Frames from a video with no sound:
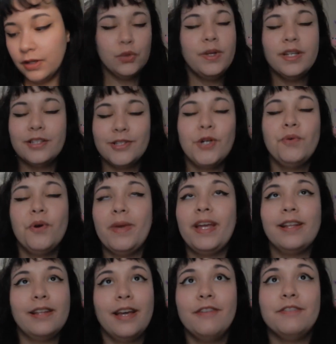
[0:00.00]
Doing so will
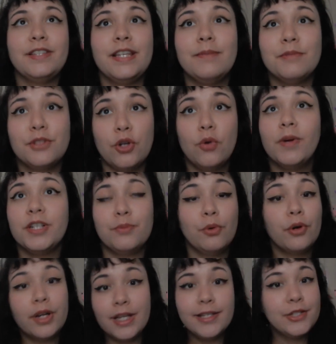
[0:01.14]
make life seem so much
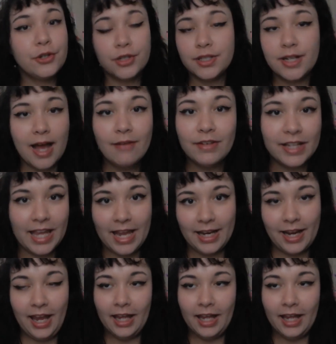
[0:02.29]
more easier to navigate,